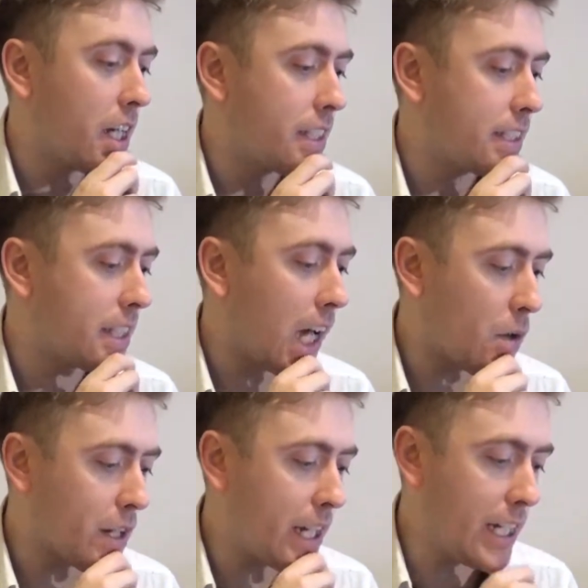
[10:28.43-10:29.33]

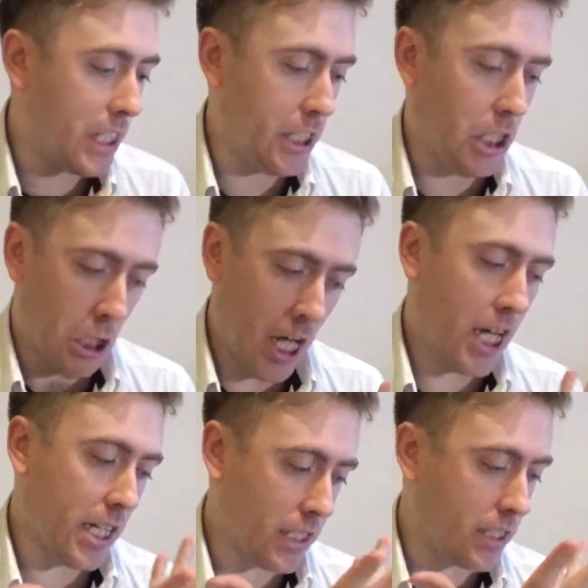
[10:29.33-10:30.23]
Sorry,
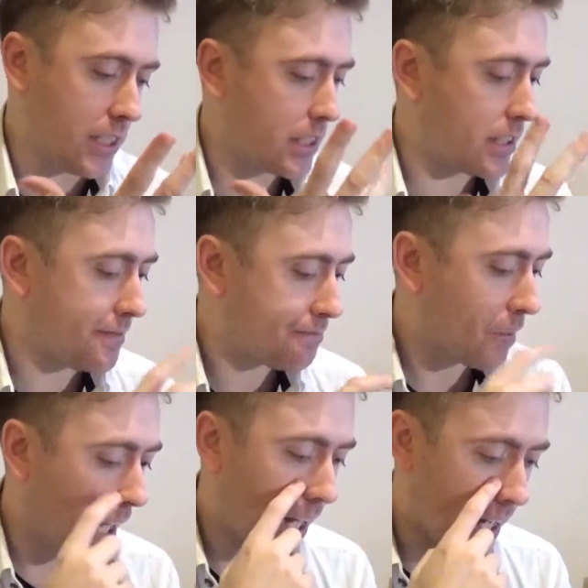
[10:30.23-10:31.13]
Ilyes.
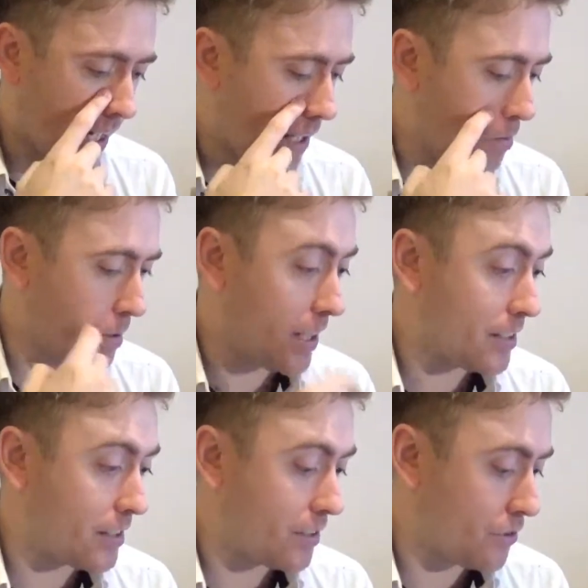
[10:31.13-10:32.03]
But
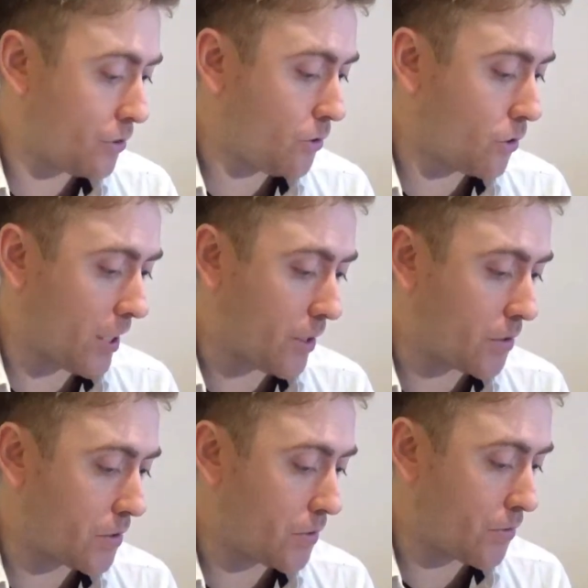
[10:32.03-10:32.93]
that's 2
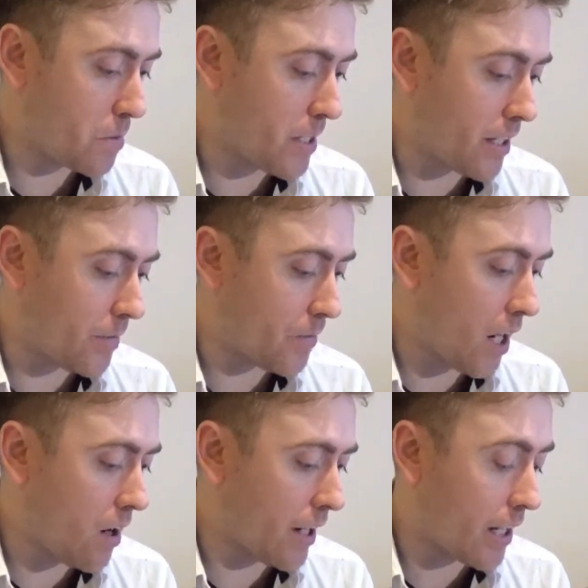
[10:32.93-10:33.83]
crowns for me.
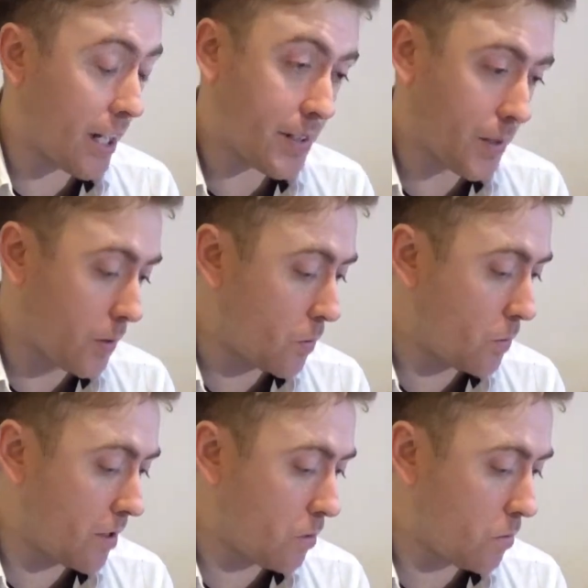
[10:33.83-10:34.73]
Alright guys, so
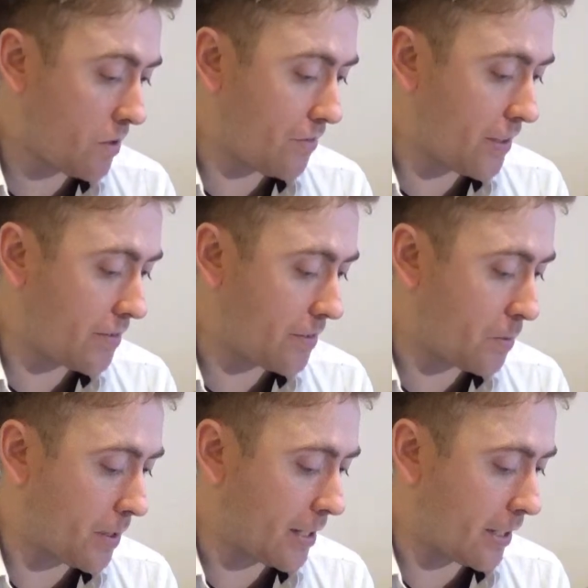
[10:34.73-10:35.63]
we're 1/5 of
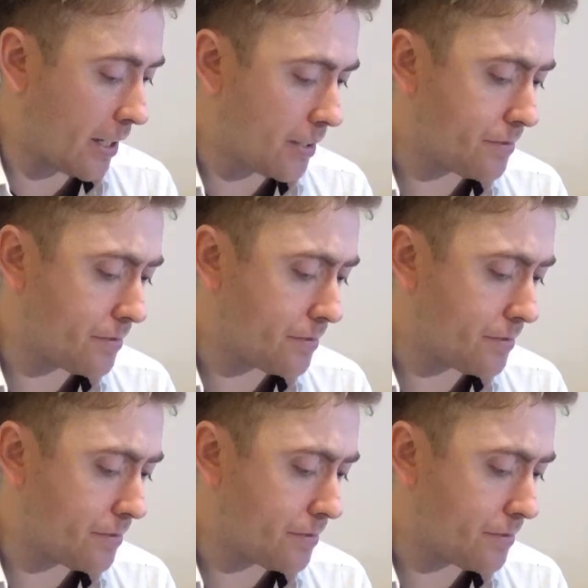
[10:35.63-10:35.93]
the way there.